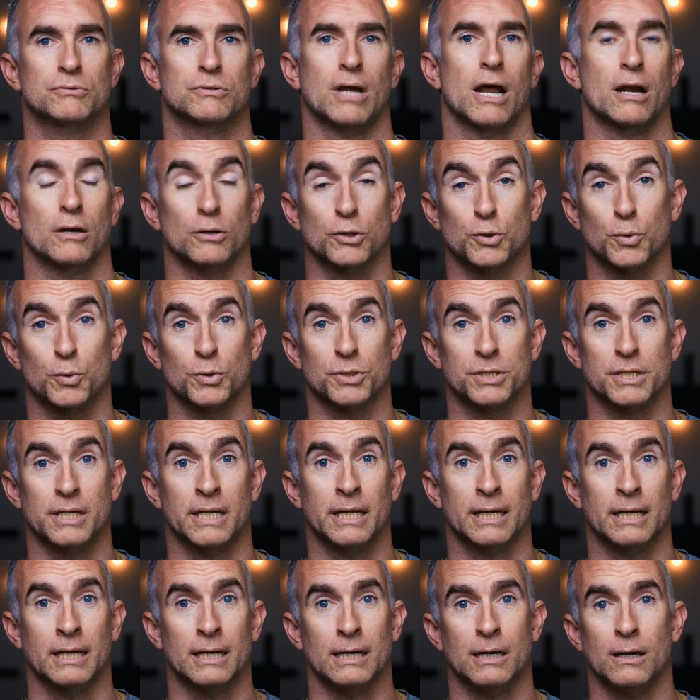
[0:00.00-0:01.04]
Arnold
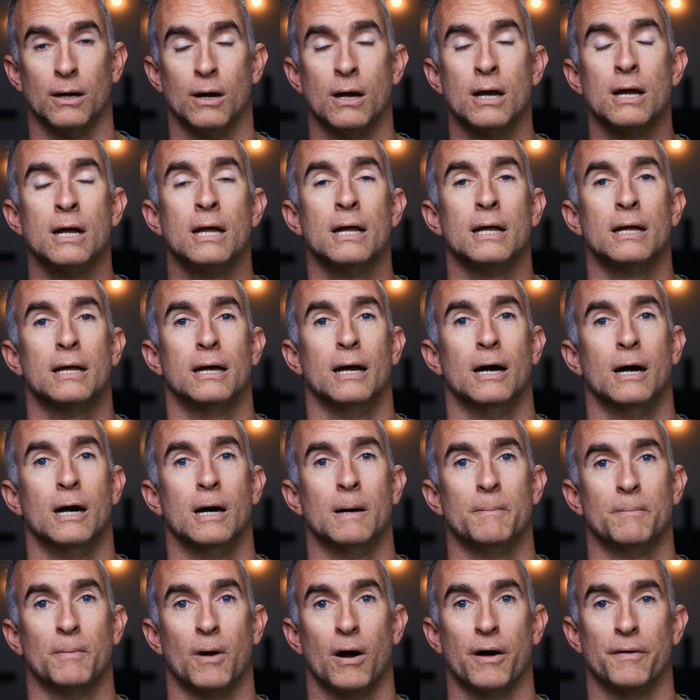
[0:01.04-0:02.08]
Schwarzenegger
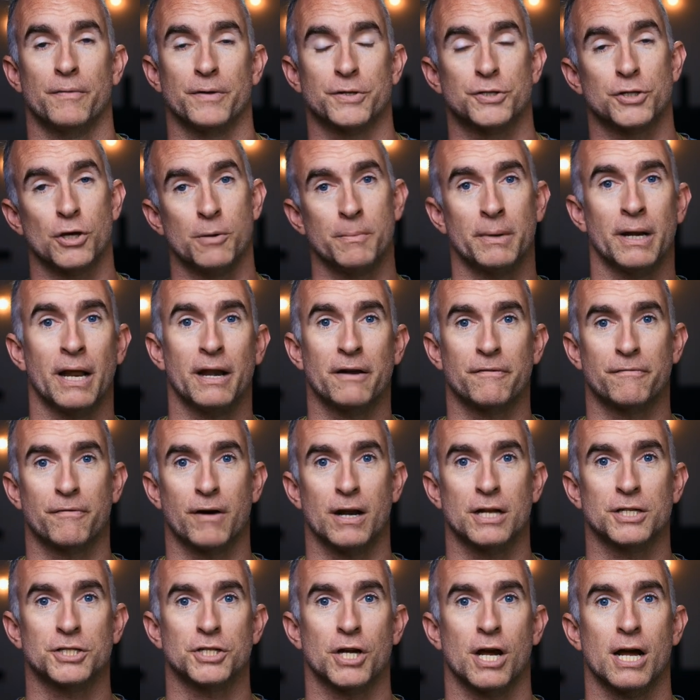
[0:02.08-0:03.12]
on the Terminator
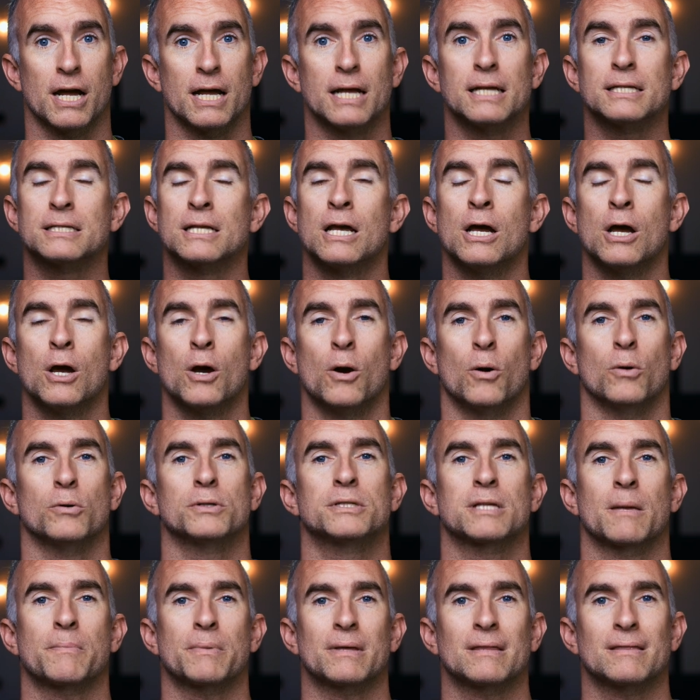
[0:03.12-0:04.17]
franchise, or
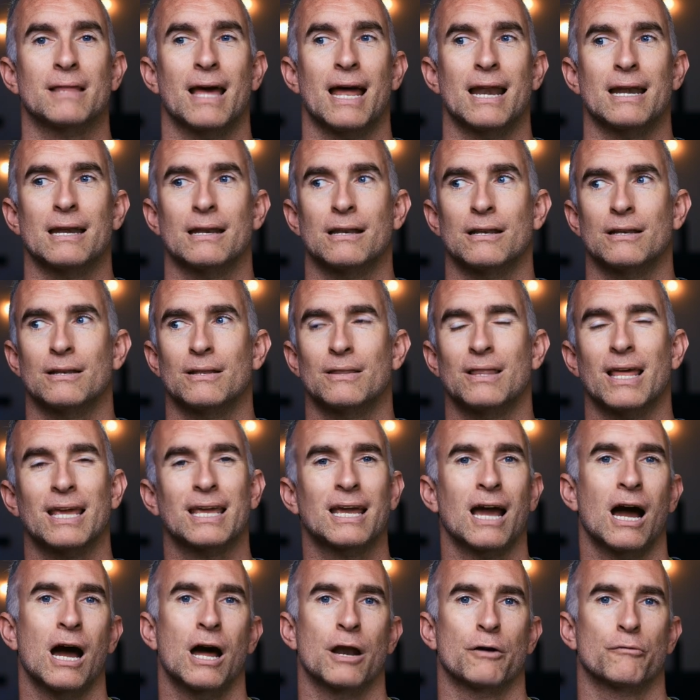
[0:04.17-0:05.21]
something that they
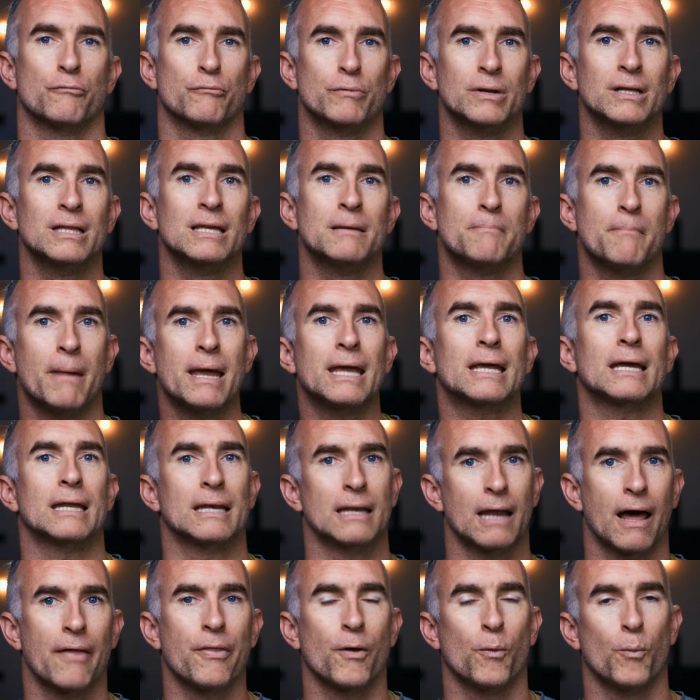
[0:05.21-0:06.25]
can't really make
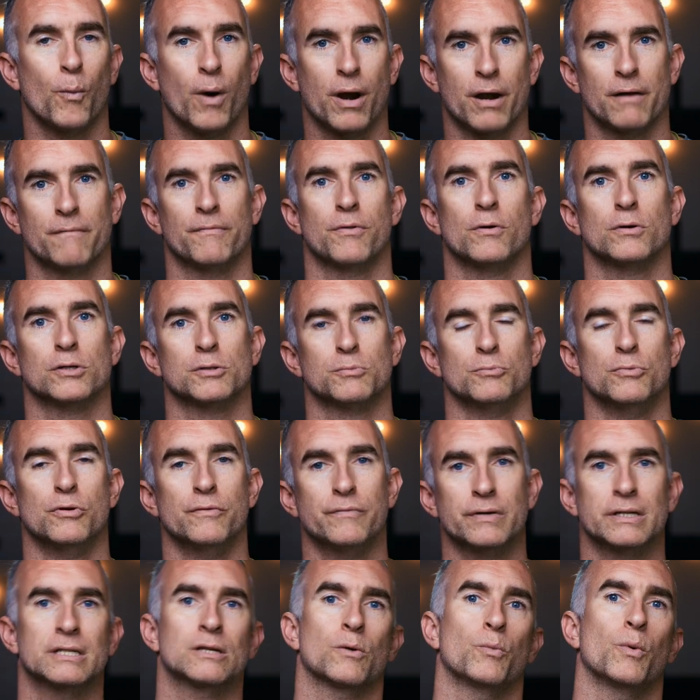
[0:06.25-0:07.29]
another one of those
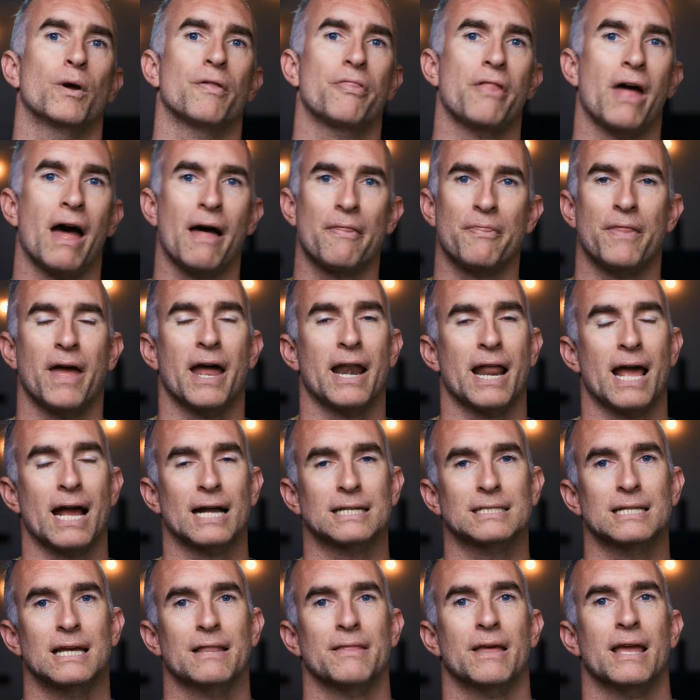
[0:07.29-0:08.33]
movies without that
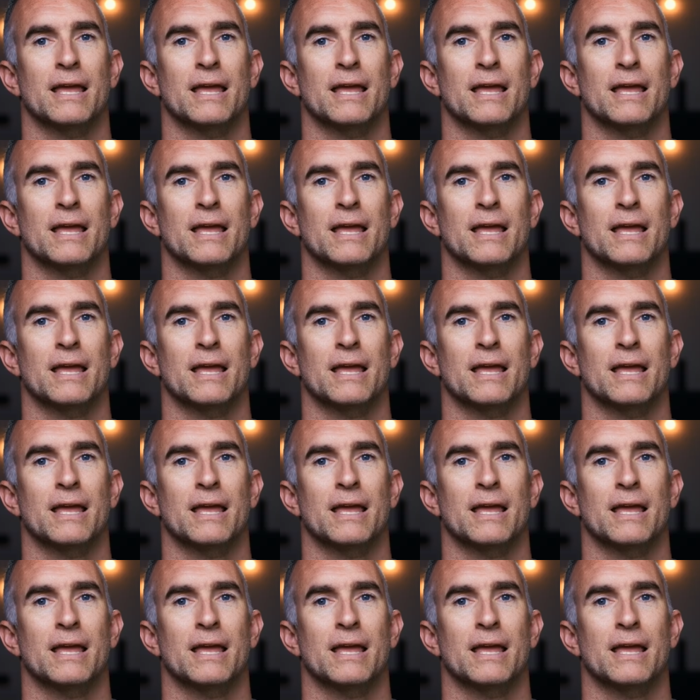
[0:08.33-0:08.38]
actor.